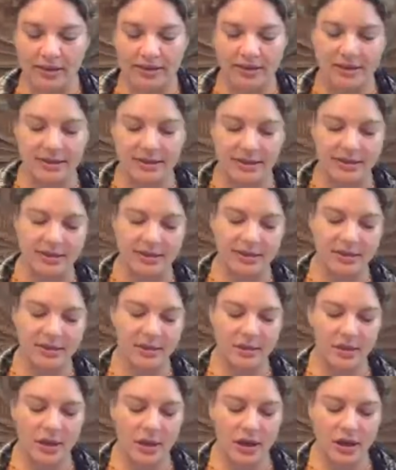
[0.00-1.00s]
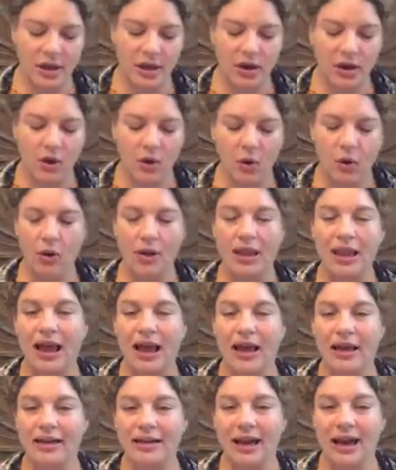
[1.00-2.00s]
to sit or
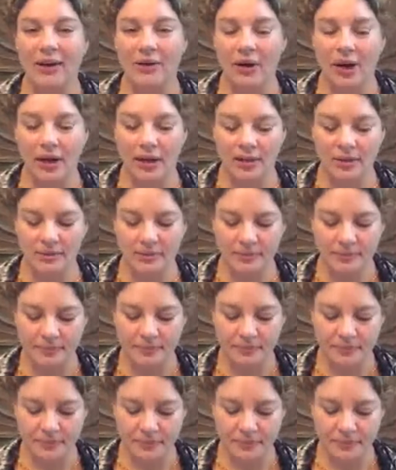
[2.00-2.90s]
lie down on.